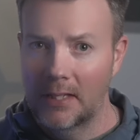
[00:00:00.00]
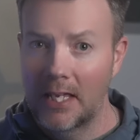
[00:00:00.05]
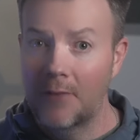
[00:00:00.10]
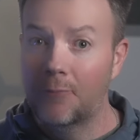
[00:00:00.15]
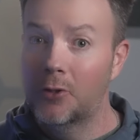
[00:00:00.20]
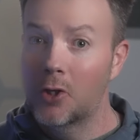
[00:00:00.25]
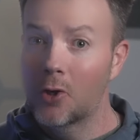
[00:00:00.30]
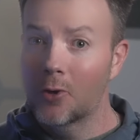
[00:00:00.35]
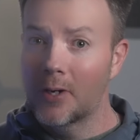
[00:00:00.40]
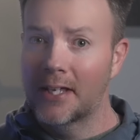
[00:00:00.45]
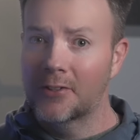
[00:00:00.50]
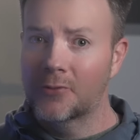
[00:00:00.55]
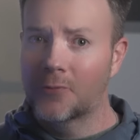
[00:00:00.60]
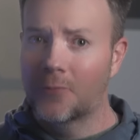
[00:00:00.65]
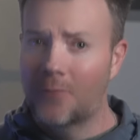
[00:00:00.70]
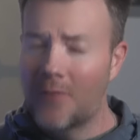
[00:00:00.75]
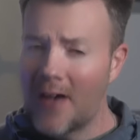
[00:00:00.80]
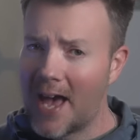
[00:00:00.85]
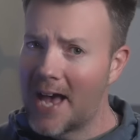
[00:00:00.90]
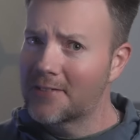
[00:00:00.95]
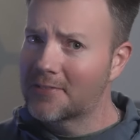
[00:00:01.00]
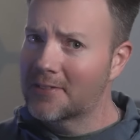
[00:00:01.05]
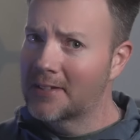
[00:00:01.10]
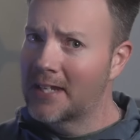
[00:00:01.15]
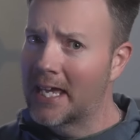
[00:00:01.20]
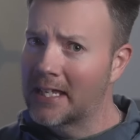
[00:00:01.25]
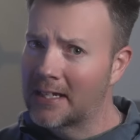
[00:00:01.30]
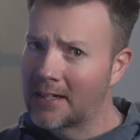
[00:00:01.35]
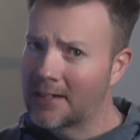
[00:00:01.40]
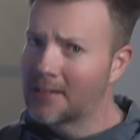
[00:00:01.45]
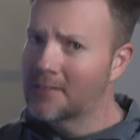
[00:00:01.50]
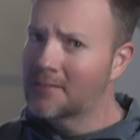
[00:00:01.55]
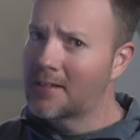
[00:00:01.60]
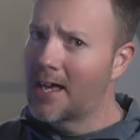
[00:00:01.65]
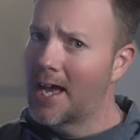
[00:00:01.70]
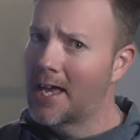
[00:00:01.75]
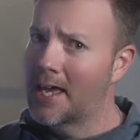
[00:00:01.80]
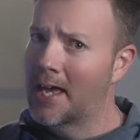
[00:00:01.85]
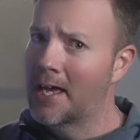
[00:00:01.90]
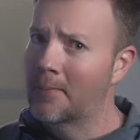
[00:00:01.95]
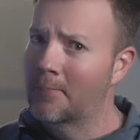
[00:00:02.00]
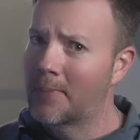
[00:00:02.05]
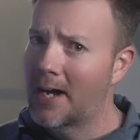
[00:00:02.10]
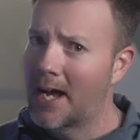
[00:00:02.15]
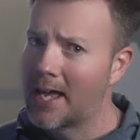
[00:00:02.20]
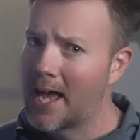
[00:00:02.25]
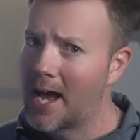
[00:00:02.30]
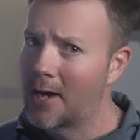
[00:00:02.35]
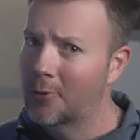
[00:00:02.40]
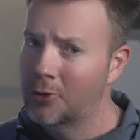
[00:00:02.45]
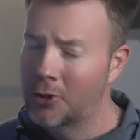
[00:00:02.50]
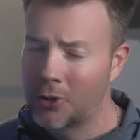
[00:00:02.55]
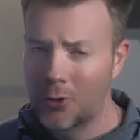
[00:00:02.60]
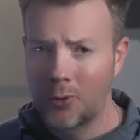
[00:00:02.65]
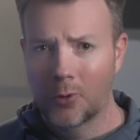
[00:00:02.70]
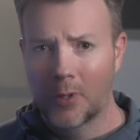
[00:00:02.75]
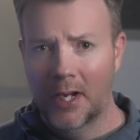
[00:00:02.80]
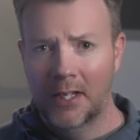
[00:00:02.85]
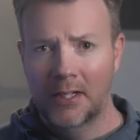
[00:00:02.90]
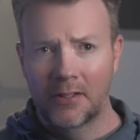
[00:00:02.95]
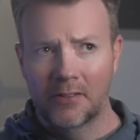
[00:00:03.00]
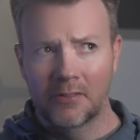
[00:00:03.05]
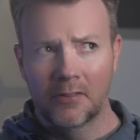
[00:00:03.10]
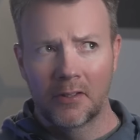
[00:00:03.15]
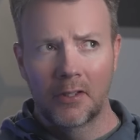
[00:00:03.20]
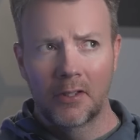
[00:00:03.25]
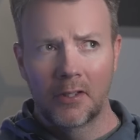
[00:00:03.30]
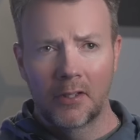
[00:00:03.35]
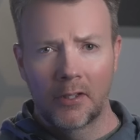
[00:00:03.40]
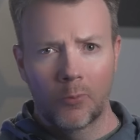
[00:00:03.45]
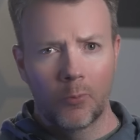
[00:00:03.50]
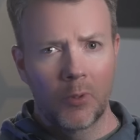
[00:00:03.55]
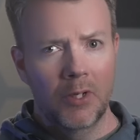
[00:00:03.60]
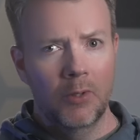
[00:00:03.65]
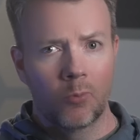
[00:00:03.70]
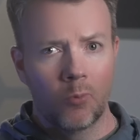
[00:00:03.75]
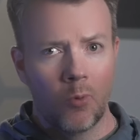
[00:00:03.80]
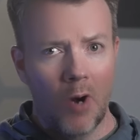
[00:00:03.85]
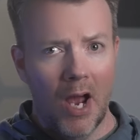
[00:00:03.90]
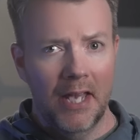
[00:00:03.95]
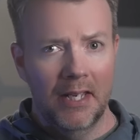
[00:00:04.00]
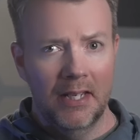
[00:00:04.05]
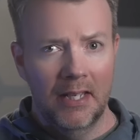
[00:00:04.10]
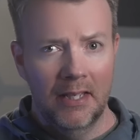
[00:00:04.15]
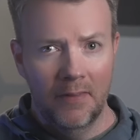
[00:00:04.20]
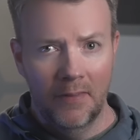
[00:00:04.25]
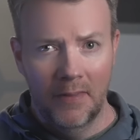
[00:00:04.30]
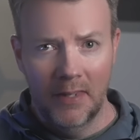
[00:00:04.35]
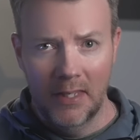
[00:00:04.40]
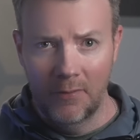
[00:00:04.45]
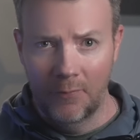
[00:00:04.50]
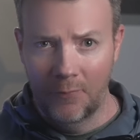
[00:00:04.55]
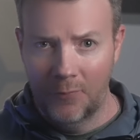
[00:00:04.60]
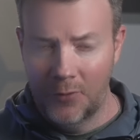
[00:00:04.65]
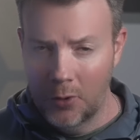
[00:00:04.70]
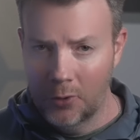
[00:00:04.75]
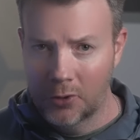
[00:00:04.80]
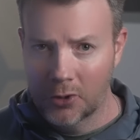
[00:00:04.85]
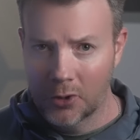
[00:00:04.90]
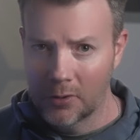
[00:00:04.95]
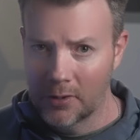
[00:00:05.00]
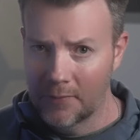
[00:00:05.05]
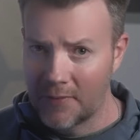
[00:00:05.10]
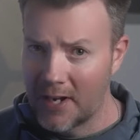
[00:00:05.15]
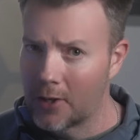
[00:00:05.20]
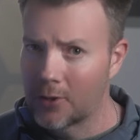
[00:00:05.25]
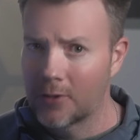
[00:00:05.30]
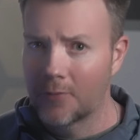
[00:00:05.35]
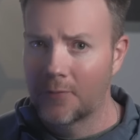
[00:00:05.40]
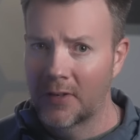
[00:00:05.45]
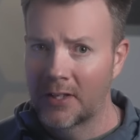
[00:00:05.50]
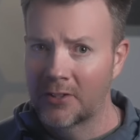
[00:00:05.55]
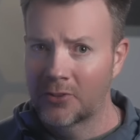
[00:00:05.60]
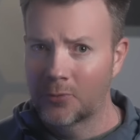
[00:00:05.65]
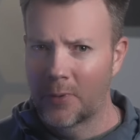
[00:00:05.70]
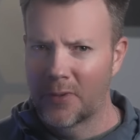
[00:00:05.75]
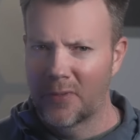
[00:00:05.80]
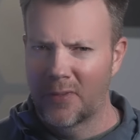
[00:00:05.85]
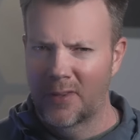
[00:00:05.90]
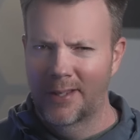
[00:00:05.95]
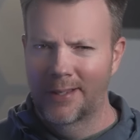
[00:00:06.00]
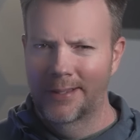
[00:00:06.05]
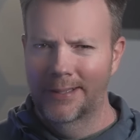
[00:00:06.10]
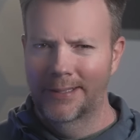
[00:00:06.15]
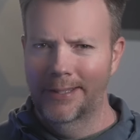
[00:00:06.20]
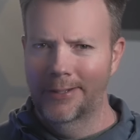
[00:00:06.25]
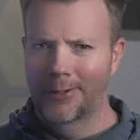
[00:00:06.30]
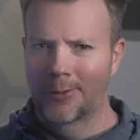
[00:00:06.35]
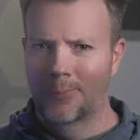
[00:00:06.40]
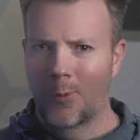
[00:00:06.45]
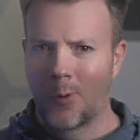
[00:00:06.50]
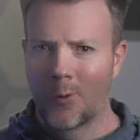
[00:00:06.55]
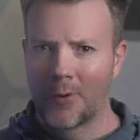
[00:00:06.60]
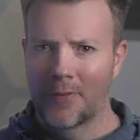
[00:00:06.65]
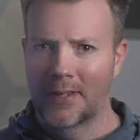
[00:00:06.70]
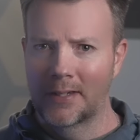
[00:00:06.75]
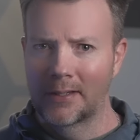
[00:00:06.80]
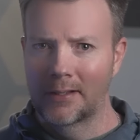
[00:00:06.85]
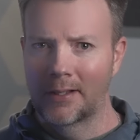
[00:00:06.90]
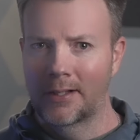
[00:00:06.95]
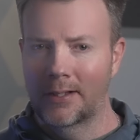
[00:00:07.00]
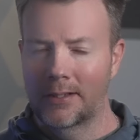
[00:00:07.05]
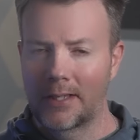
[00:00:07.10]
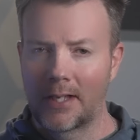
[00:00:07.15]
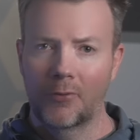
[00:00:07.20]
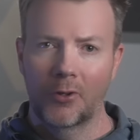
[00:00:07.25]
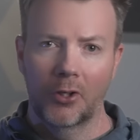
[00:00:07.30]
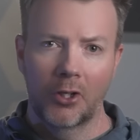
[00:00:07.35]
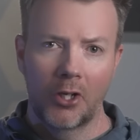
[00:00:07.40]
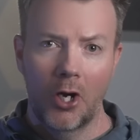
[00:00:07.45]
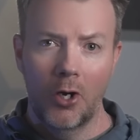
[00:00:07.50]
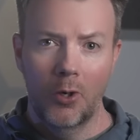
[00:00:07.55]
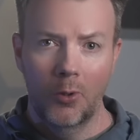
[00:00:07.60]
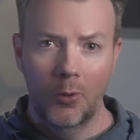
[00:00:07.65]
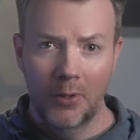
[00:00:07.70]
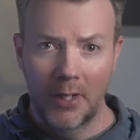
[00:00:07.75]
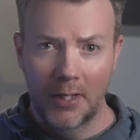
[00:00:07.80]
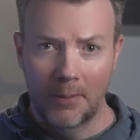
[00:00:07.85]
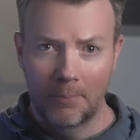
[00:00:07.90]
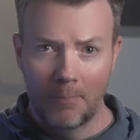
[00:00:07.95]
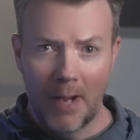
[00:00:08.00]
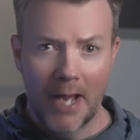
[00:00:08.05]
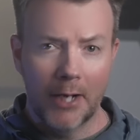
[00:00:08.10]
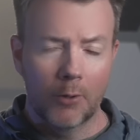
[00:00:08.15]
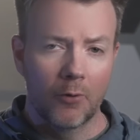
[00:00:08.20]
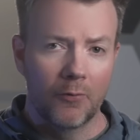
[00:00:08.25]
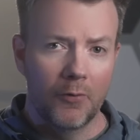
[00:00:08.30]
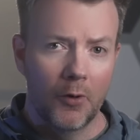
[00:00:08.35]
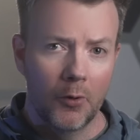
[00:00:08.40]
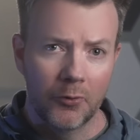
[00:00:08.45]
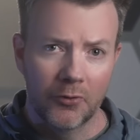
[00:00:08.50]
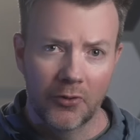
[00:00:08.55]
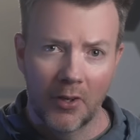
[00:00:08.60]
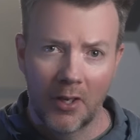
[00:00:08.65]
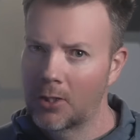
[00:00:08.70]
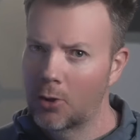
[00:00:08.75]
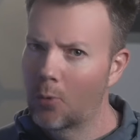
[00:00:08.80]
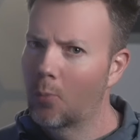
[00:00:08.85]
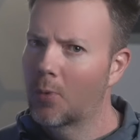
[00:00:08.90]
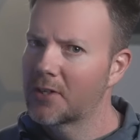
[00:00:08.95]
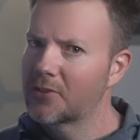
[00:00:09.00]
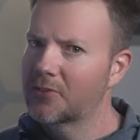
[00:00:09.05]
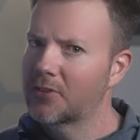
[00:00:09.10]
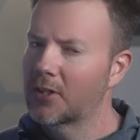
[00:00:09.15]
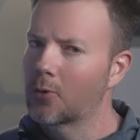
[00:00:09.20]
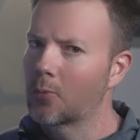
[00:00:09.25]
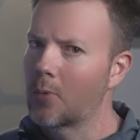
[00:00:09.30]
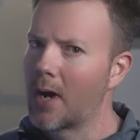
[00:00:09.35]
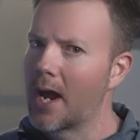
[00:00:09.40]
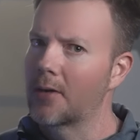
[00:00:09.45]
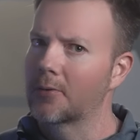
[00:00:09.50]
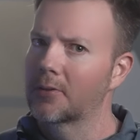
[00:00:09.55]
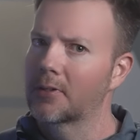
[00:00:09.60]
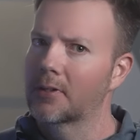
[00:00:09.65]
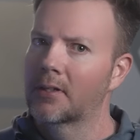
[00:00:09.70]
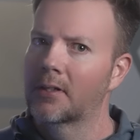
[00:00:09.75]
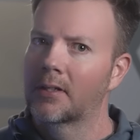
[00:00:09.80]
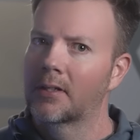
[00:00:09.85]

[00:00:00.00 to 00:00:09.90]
If you're as fascinated as I am by how Ukraine is rewriting the future of air defense with little more than clever code and microphones, you'll want to stick around.